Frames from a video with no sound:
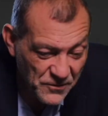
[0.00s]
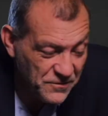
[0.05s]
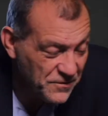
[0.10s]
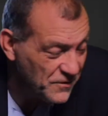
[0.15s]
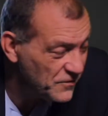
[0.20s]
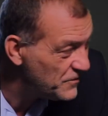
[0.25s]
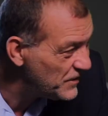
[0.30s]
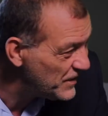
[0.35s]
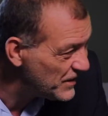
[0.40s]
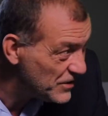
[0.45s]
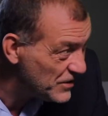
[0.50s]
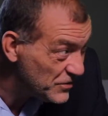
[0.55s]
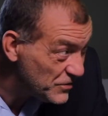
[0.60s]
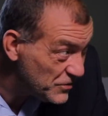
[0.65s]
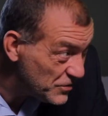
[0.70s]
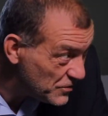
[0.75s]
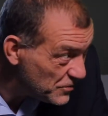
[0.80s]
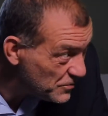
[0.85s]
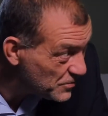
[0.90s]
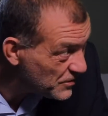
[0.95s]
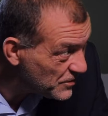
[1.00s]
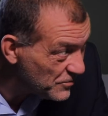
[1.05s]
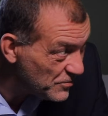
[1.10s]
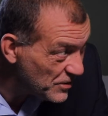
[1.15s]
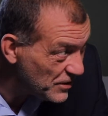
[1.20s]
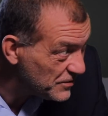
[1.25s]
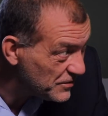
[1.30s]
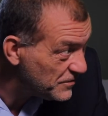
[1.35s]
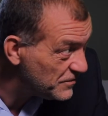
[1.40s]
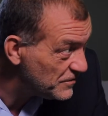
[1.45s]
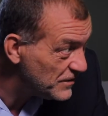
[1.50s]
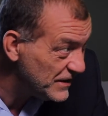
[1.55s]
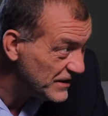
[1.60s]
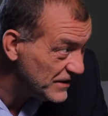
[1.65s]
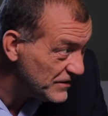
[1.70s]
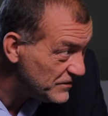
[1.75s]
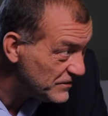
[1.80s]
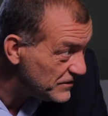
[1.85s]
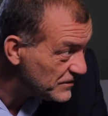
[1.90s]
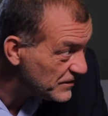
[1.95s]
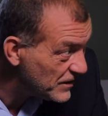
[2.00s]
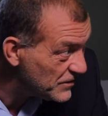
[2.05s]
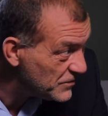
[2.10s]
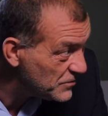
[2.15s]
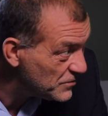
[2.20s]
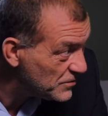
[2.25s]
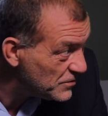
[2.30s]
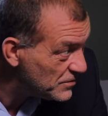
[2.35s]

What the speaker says: 15-2 with a relatively easy schedule.